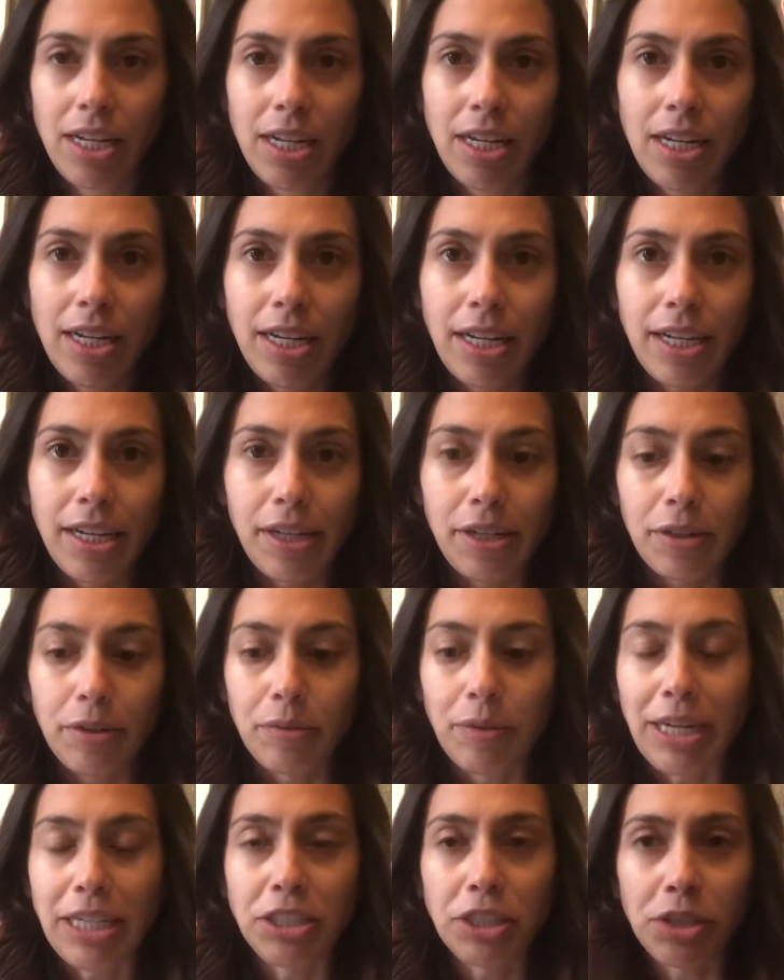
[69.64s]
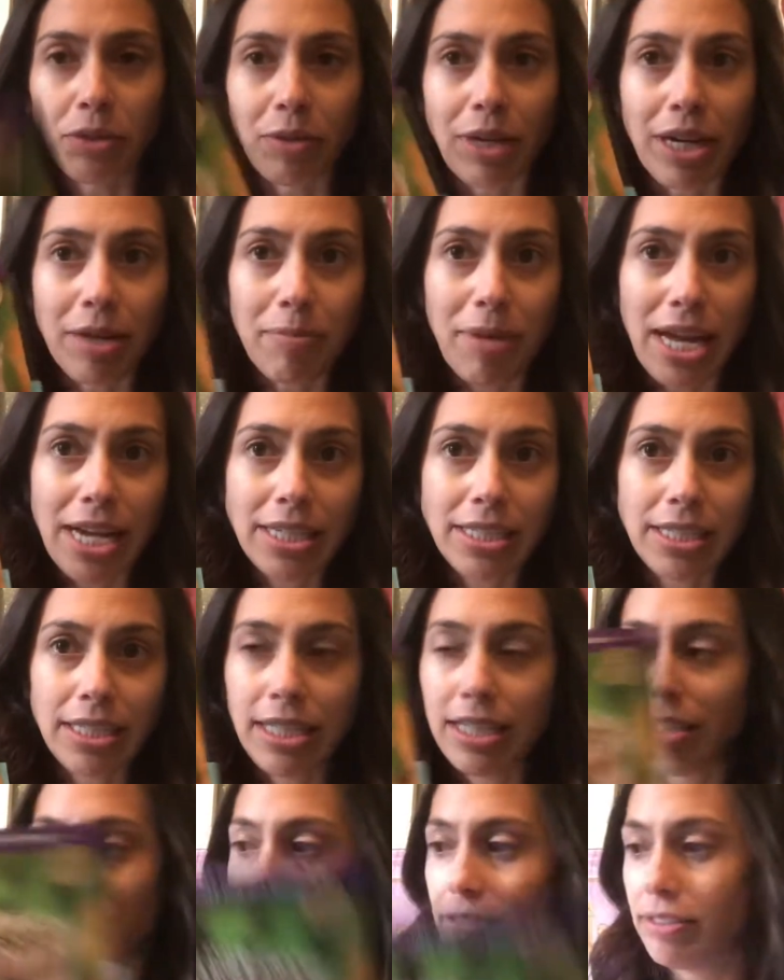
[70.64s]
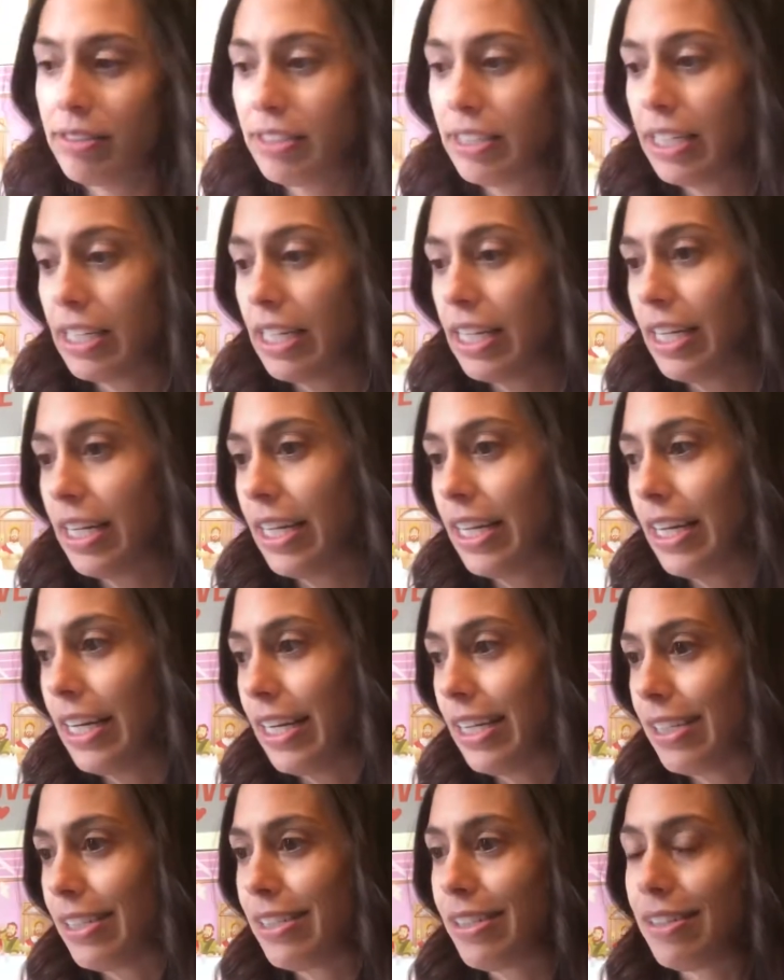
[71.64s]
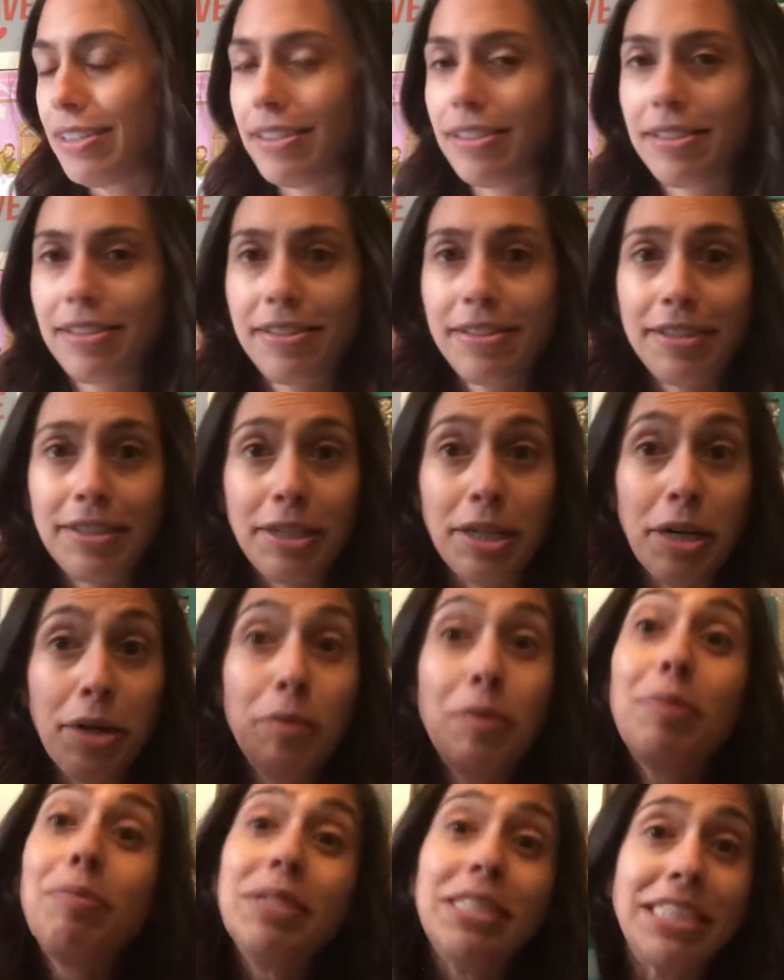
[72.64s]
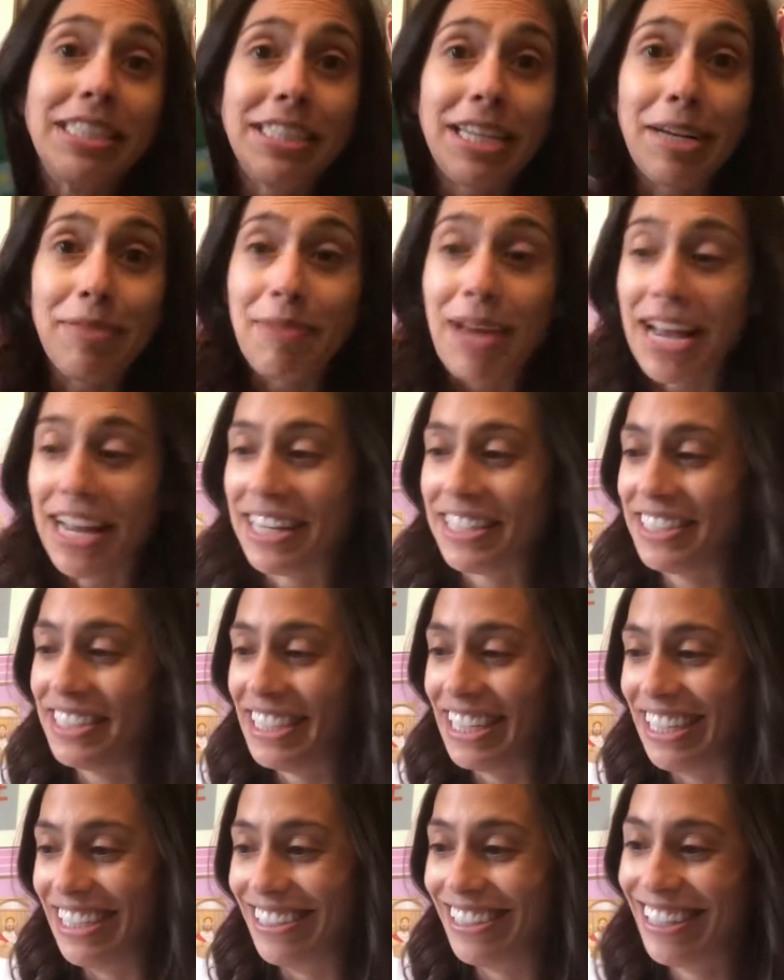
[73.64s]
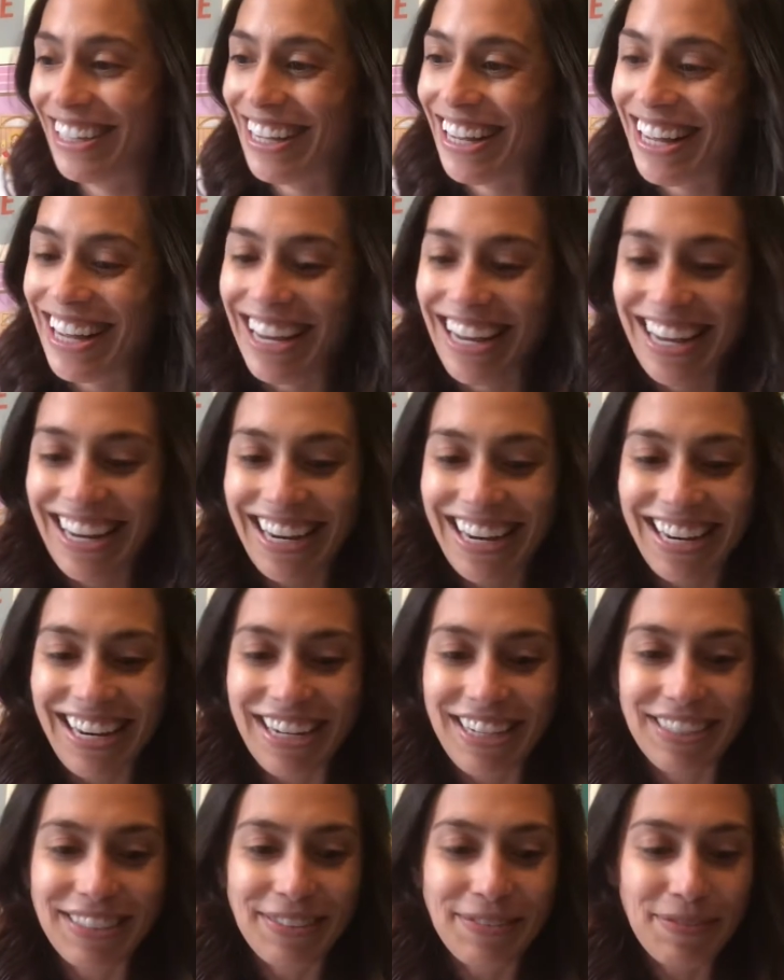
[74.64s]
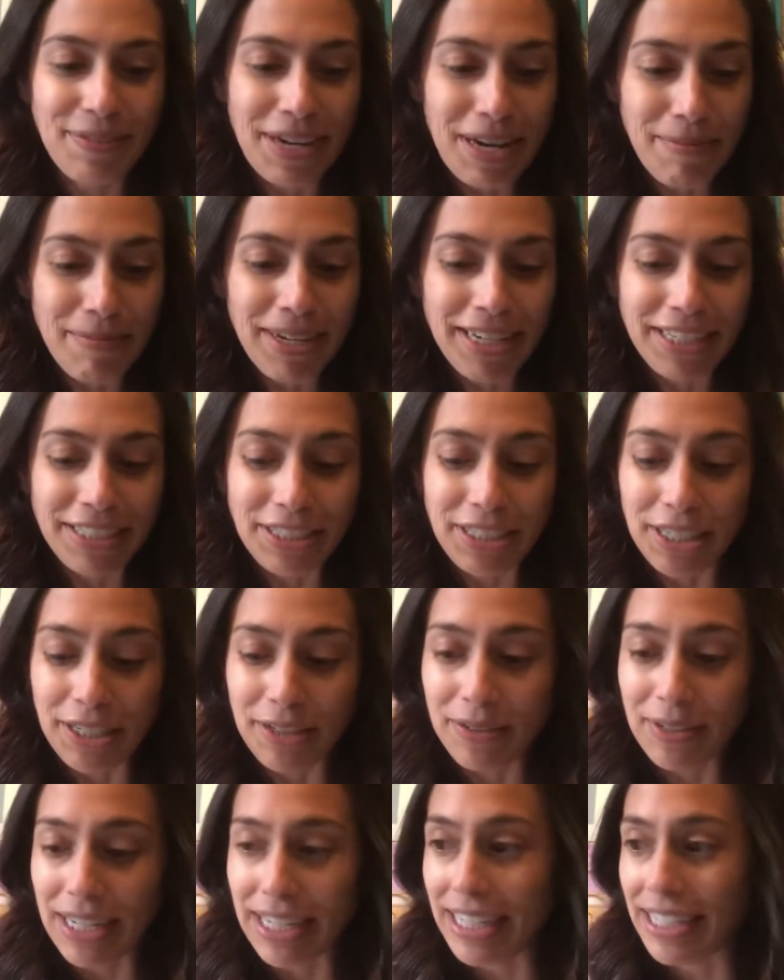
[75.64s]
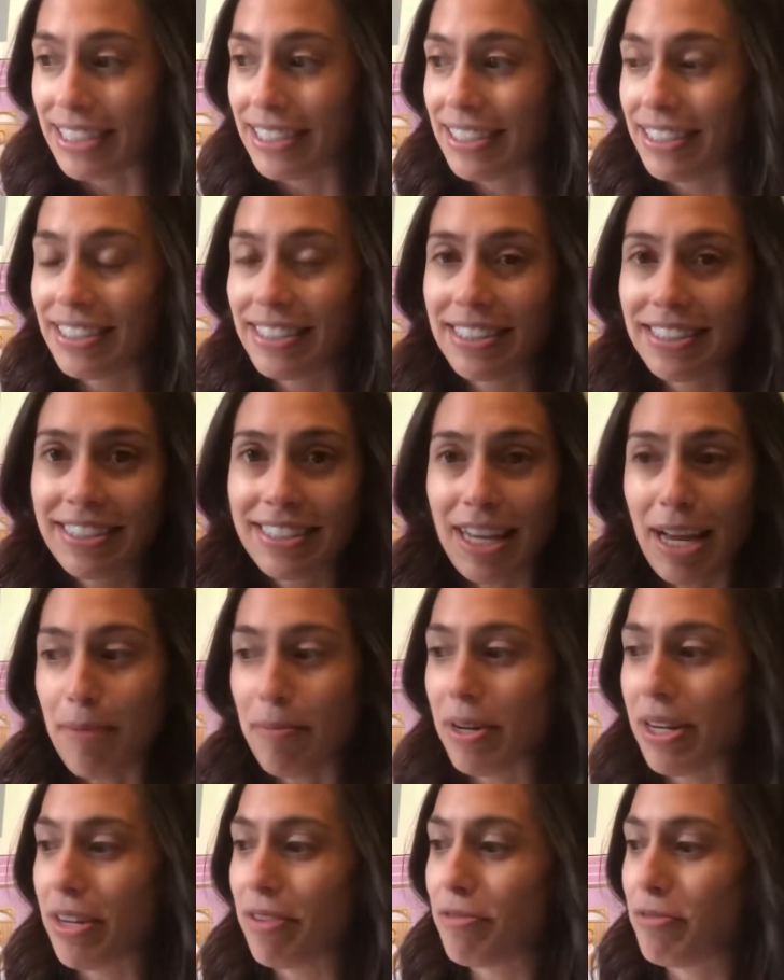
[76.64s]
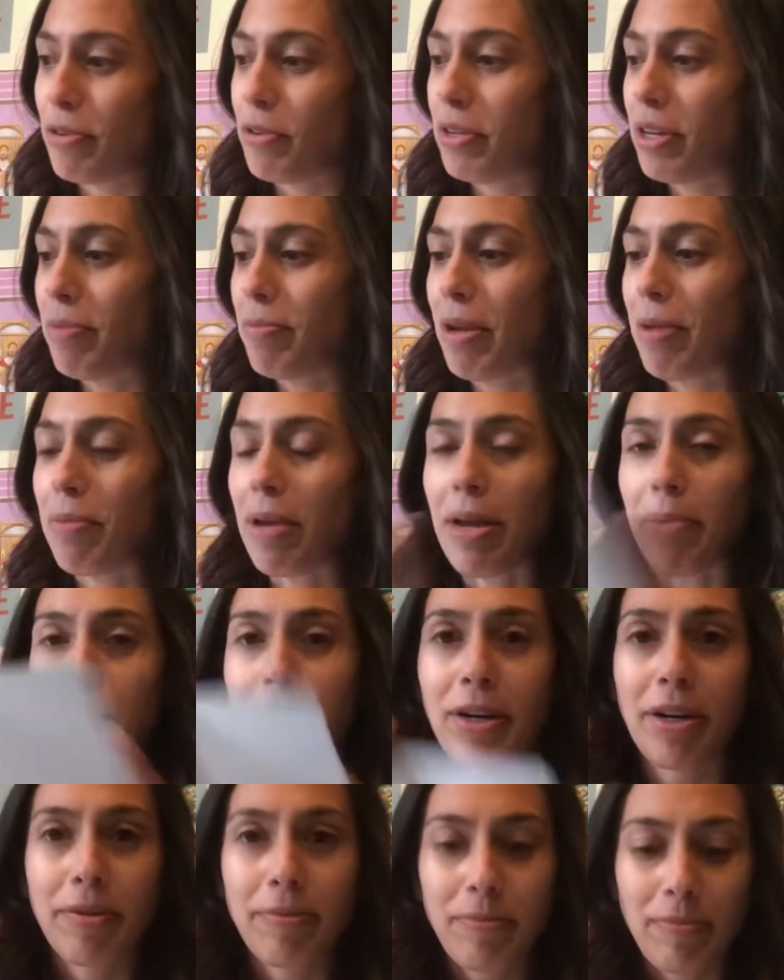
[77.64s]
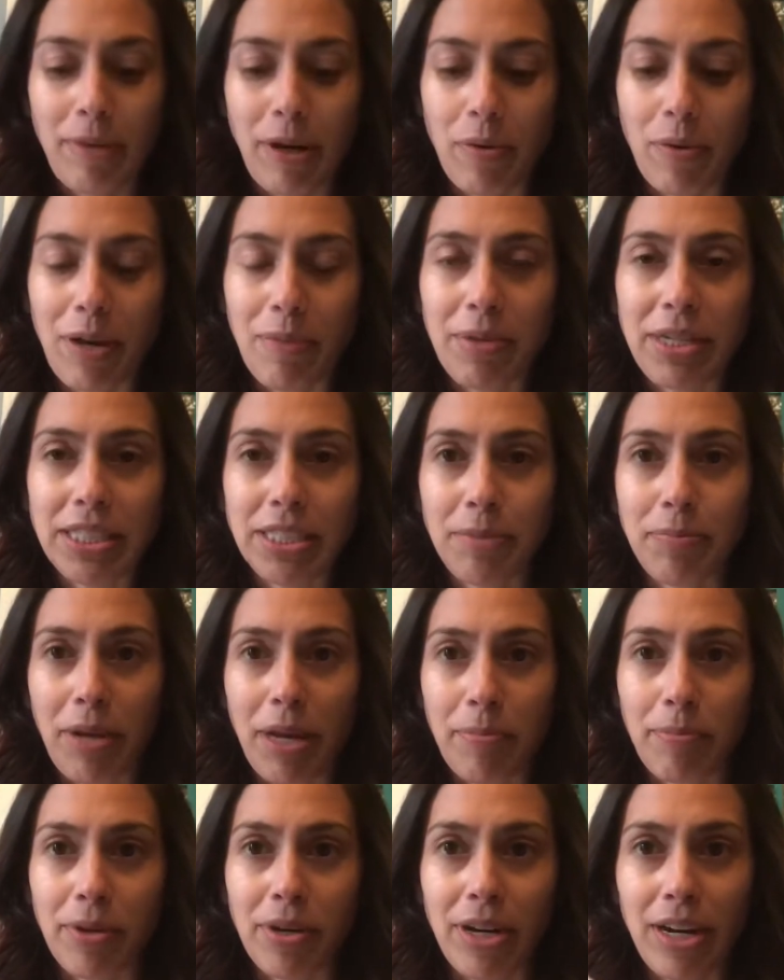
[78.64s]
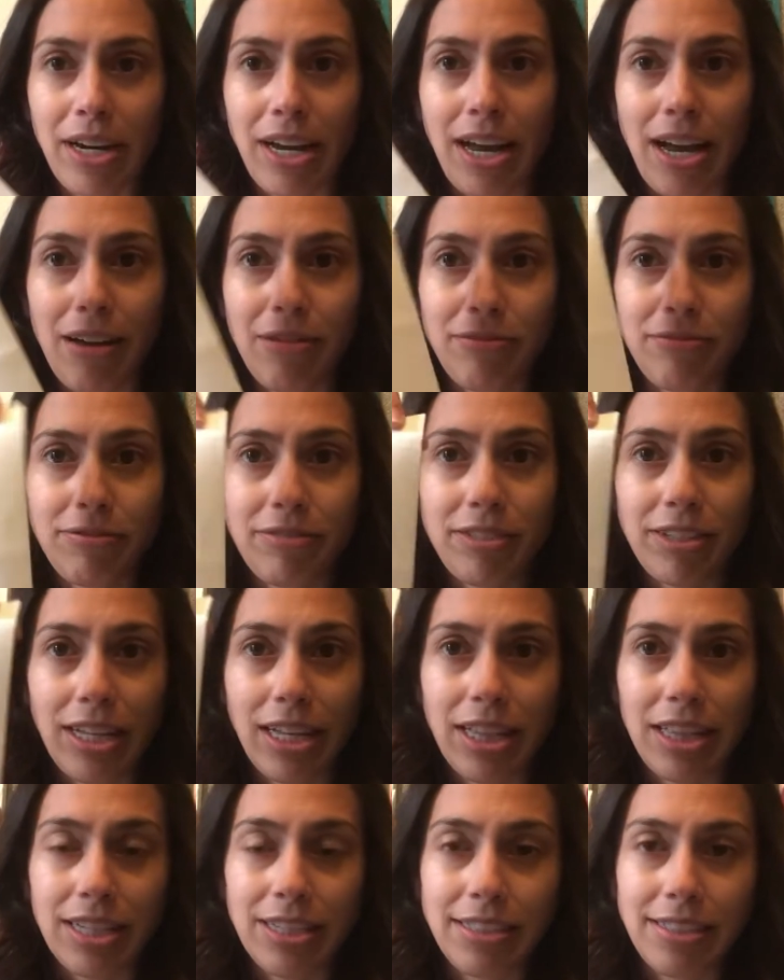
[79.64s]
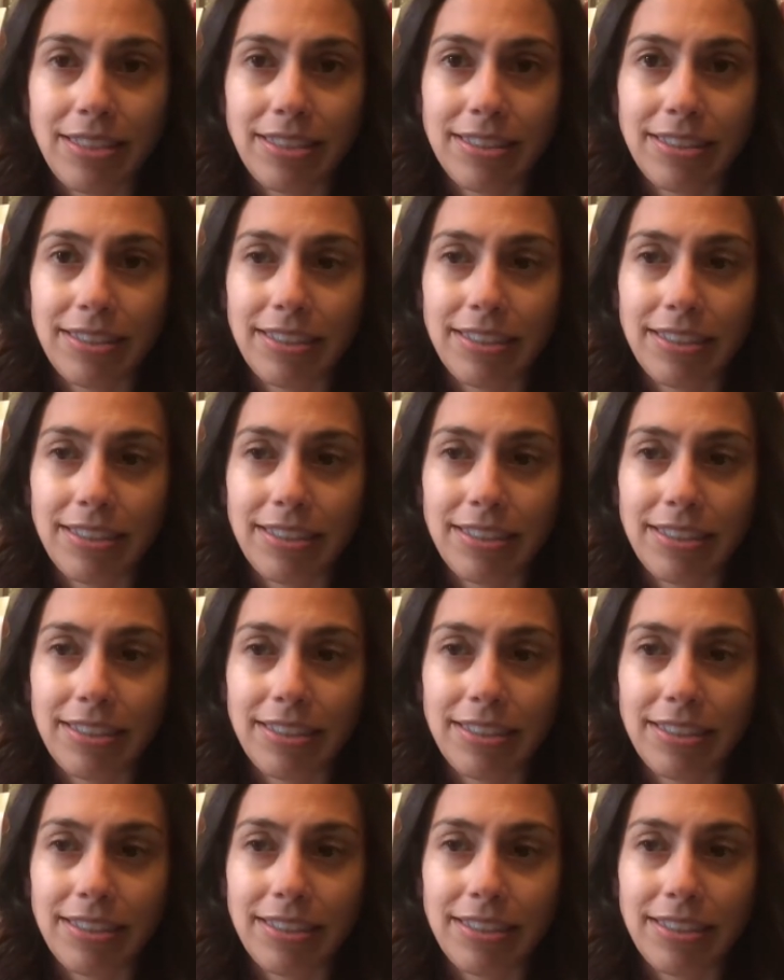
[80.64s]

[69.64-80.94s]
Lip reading: a Ranger Rick magazine and a Women's Day magazine. What I'm gonna do is I'm gonna fold up my paper, my white piece of paper, in half like this.